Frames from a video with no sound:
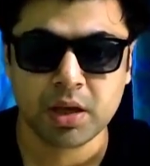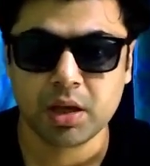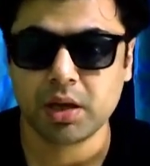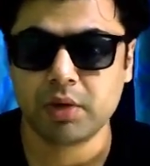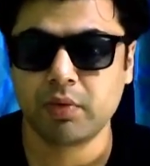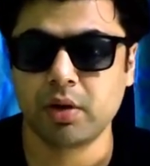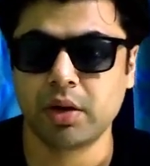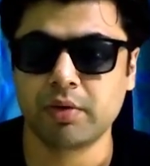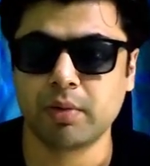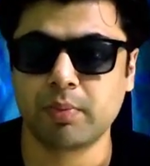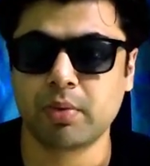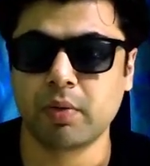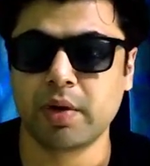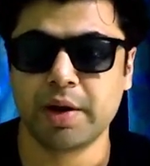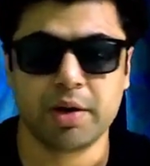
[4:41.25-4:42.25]
It will
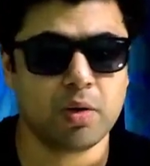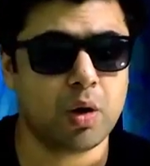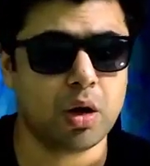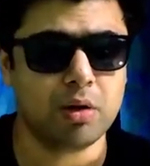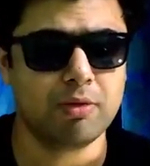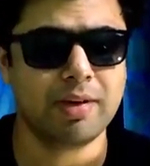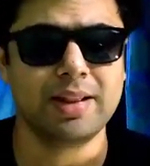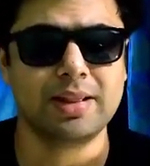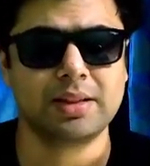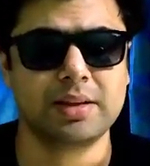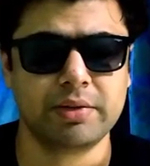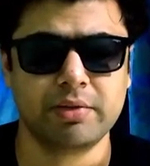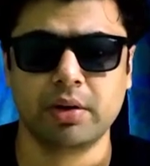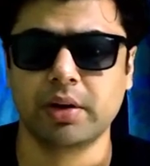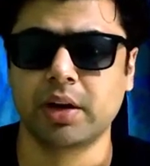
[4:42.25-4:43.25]
provide you all wealth.
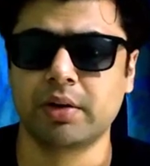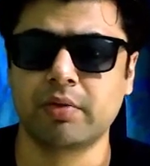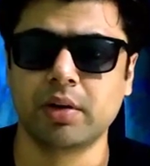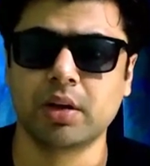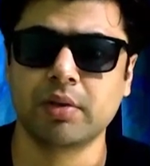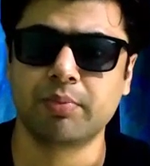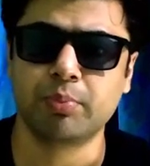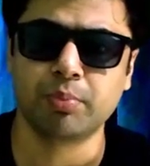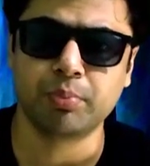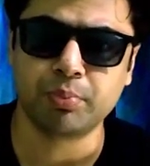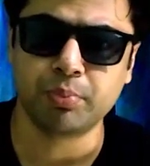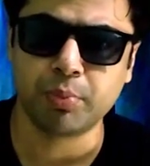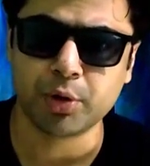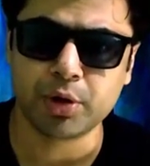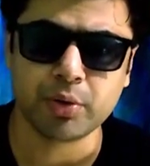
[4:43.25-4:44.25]
It will
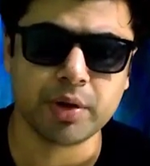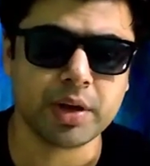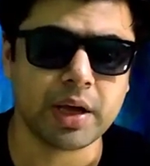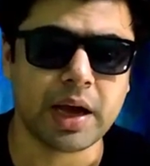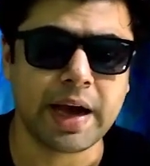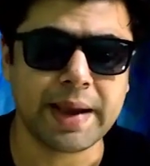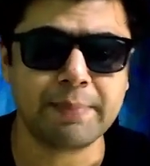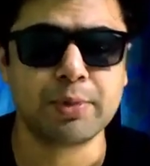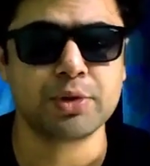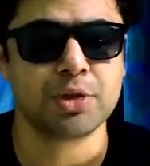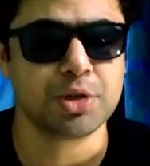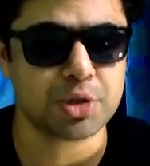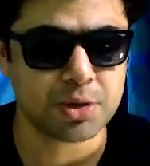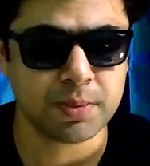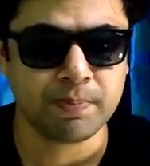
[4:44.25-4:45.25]
put you in a high
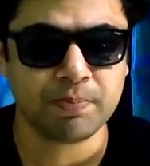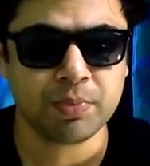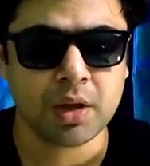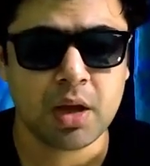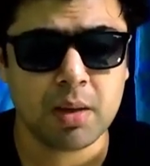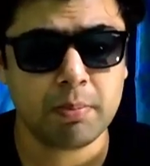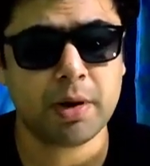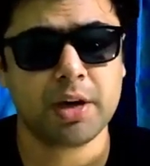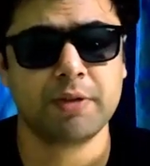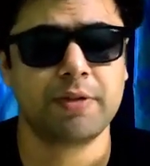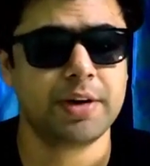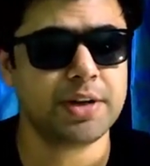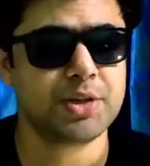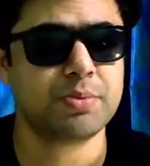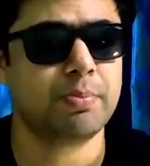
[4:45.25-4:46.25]
position. But if
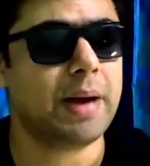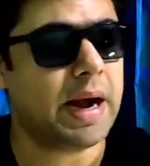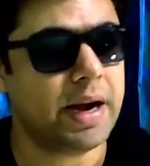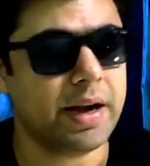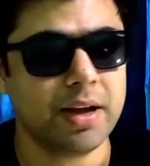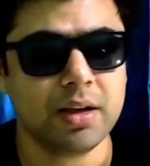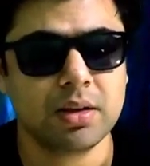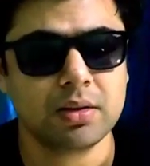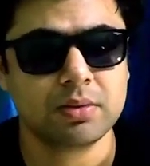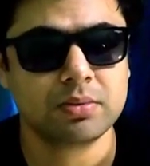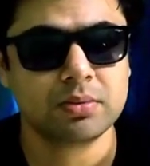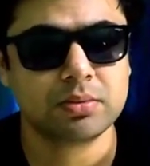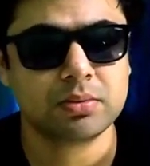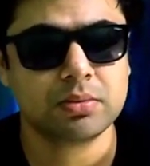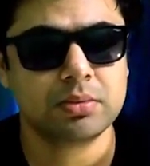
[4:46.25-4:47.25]
it is bad,
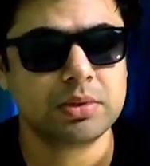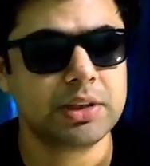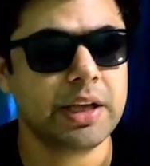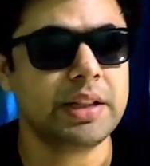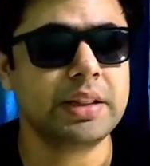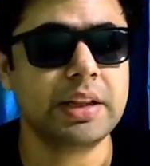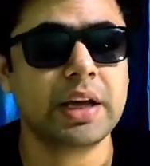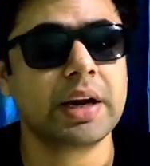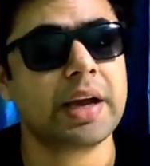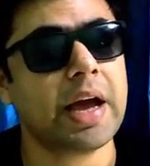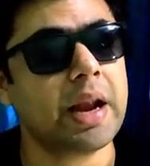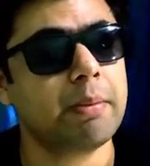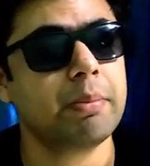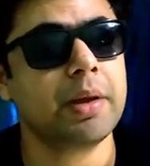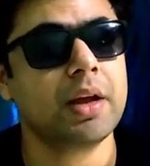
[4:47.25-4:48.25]
then there
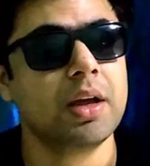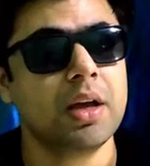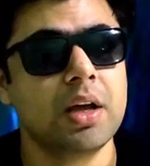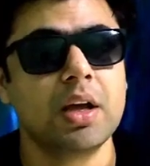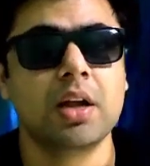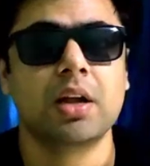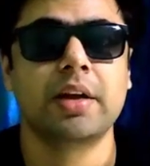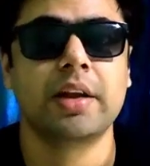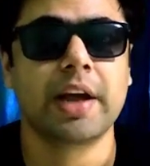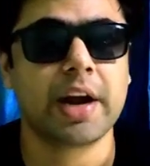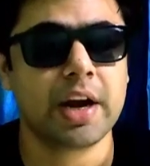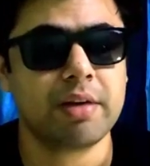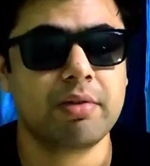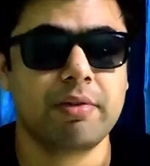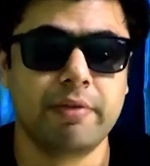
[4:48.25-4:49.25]
can be
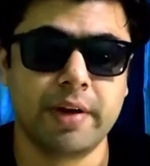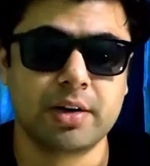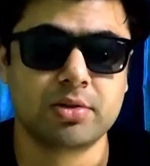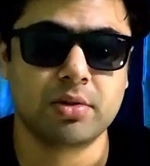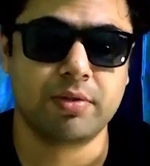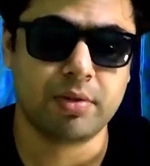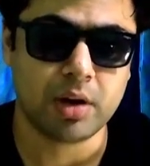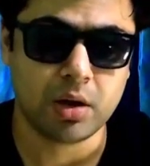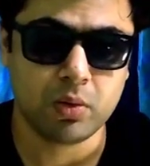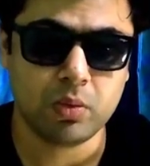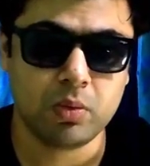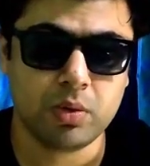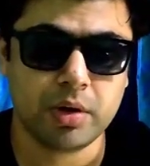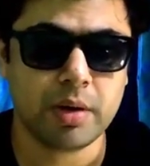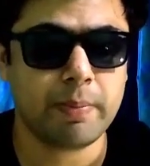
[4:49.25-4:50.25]
negative effects of
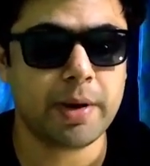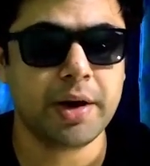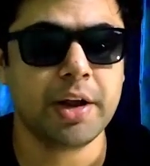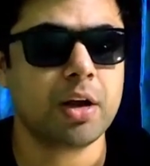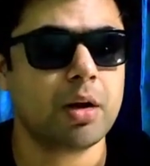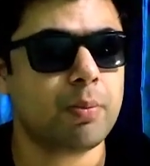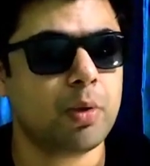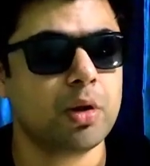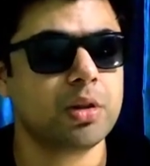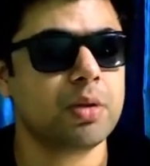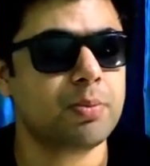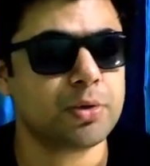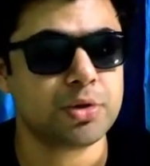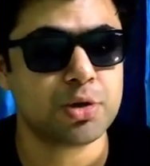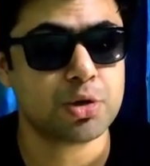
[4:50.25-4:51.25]
Rahu depending upon
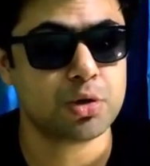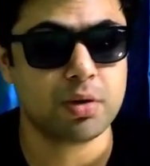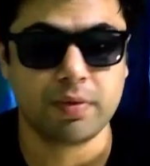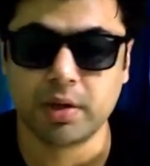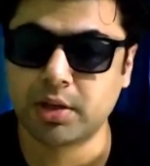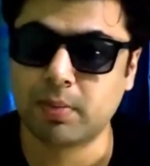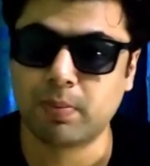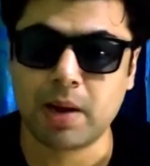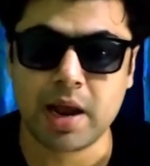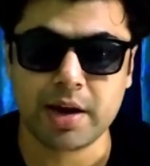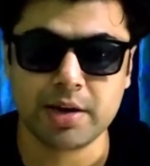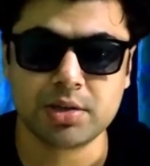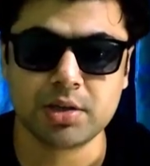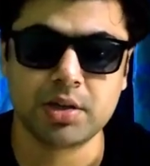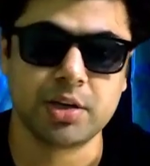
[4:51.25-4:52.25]
the position of other
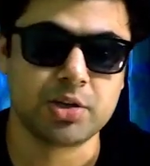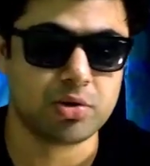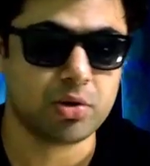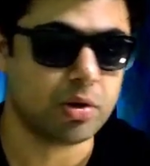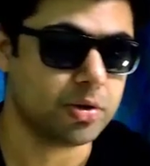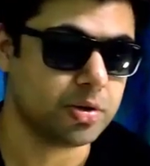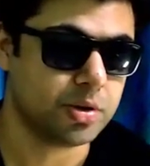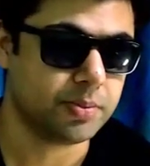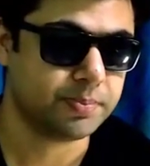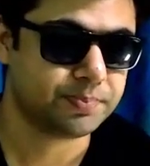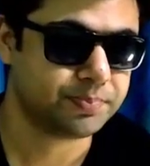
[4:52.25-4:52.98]
planets in astrology.